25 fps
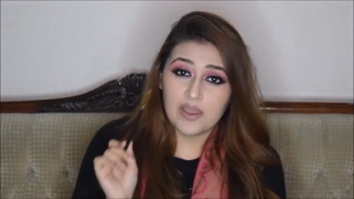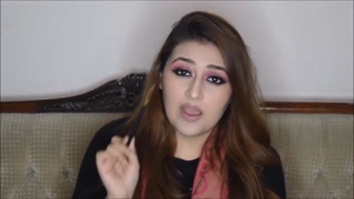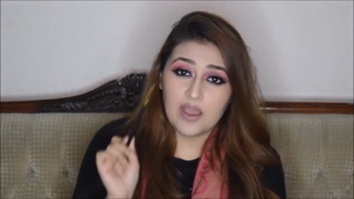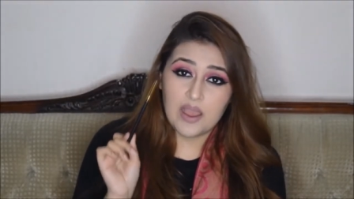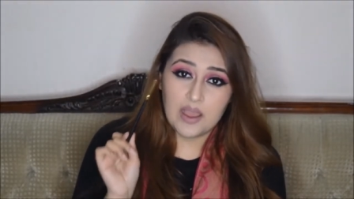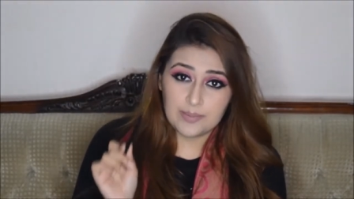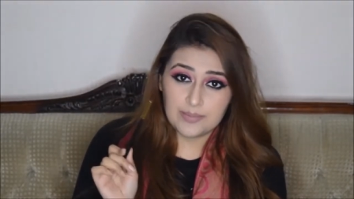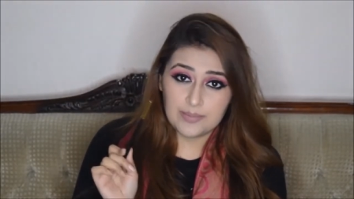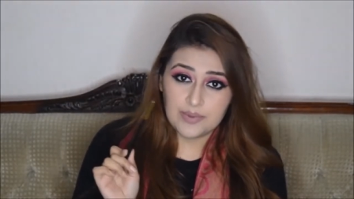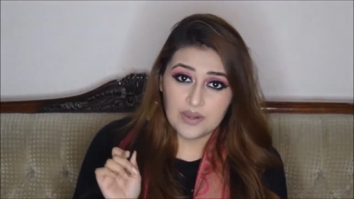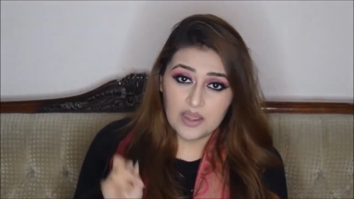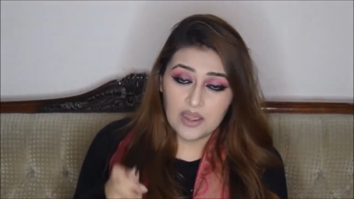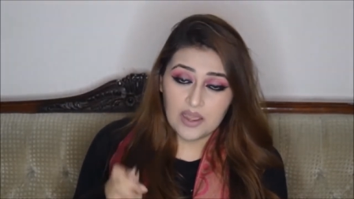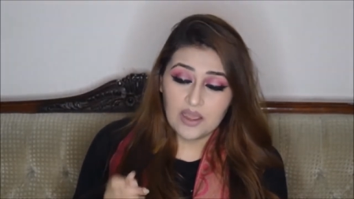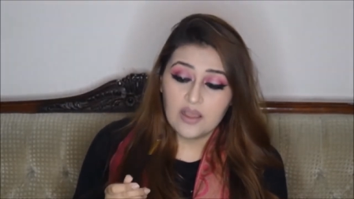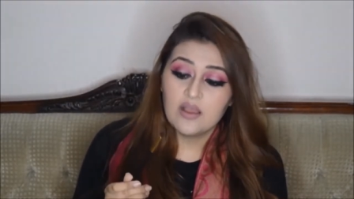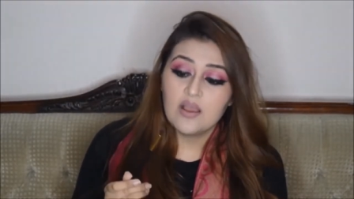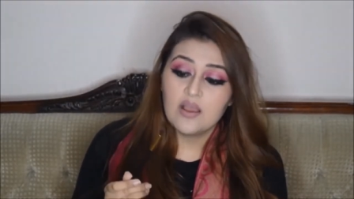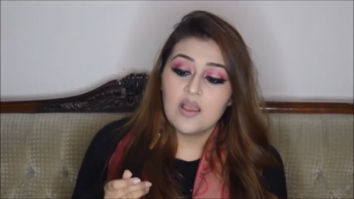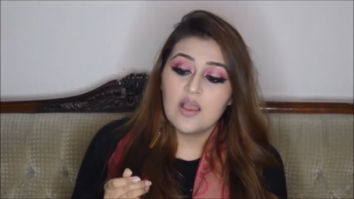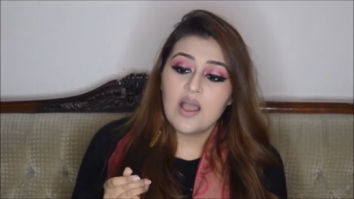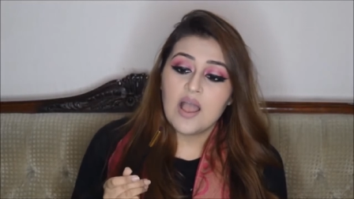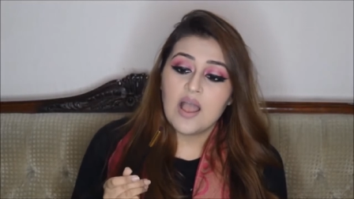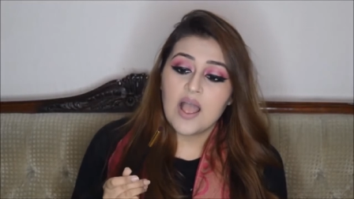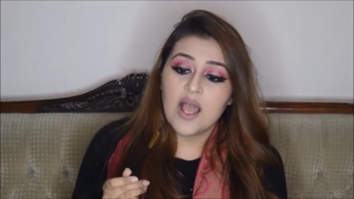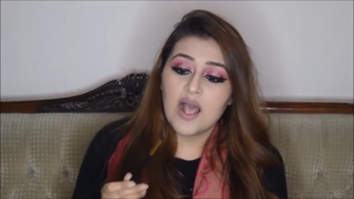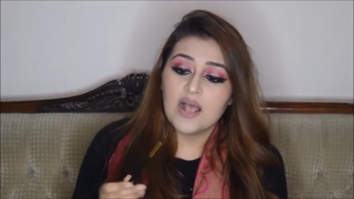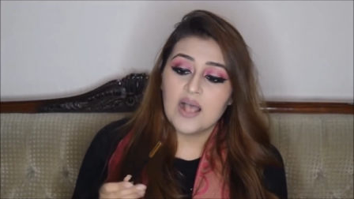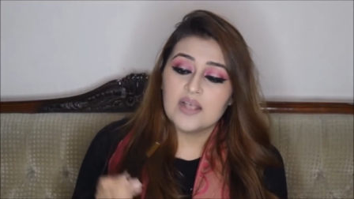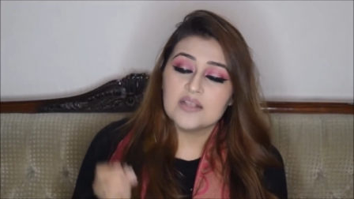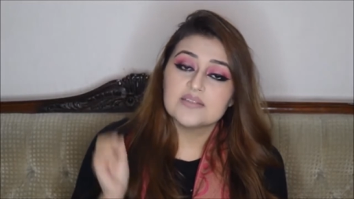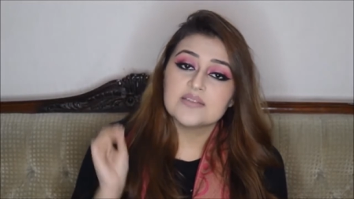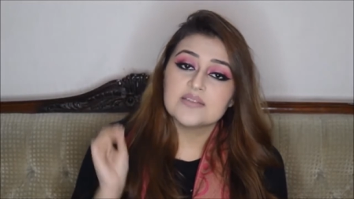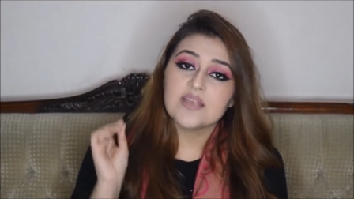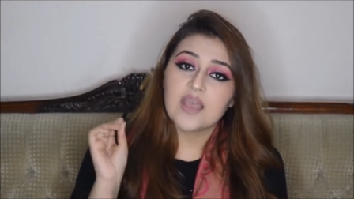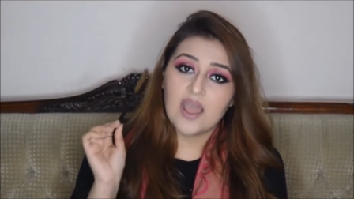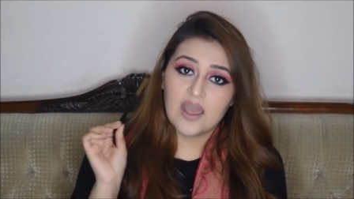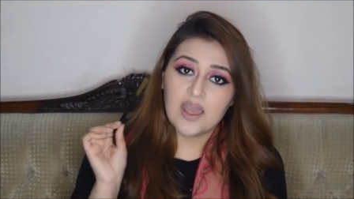Amna
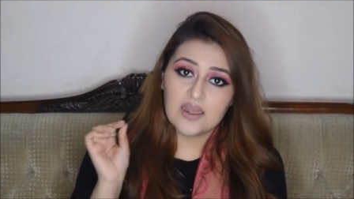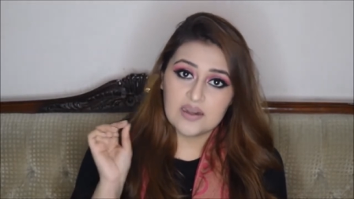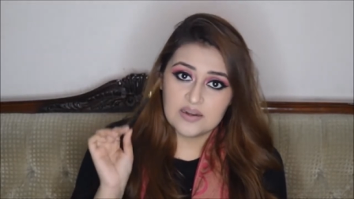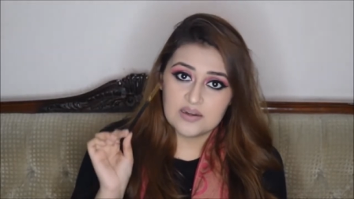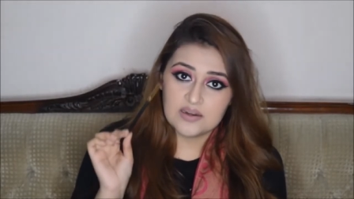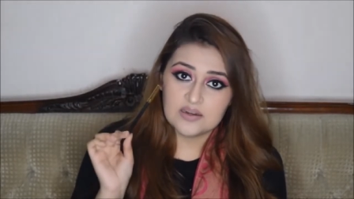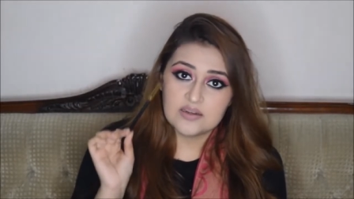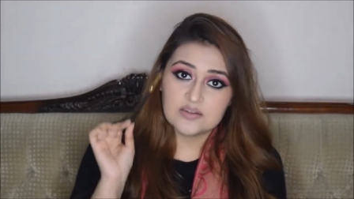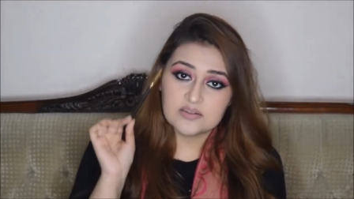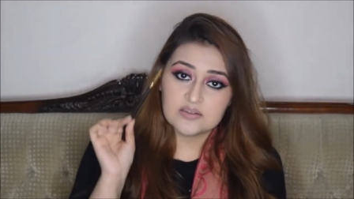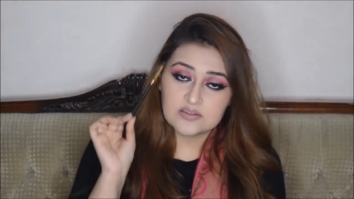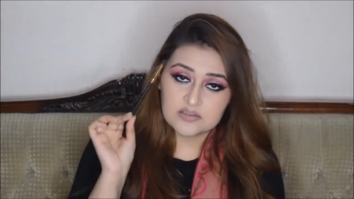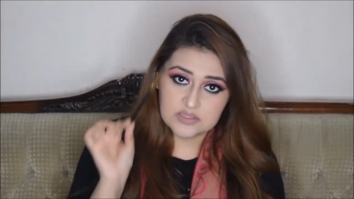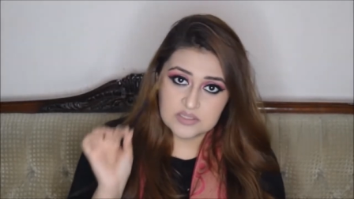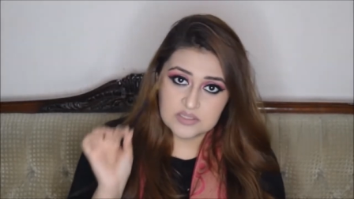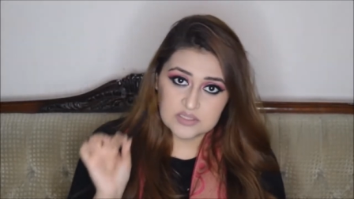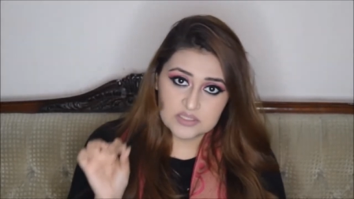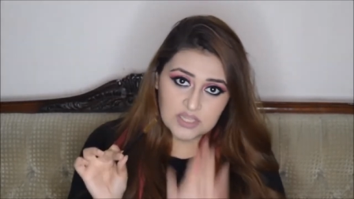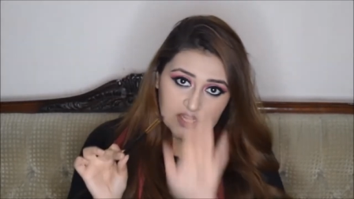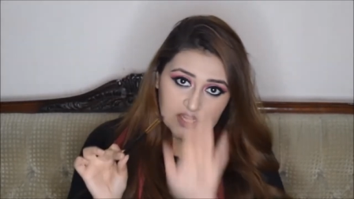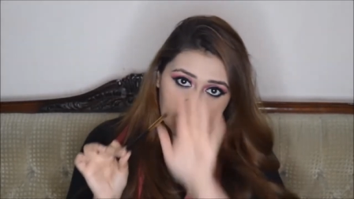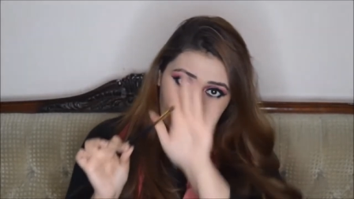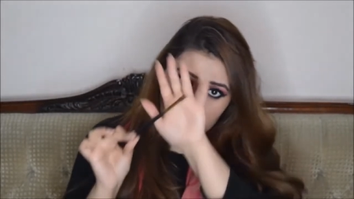has added such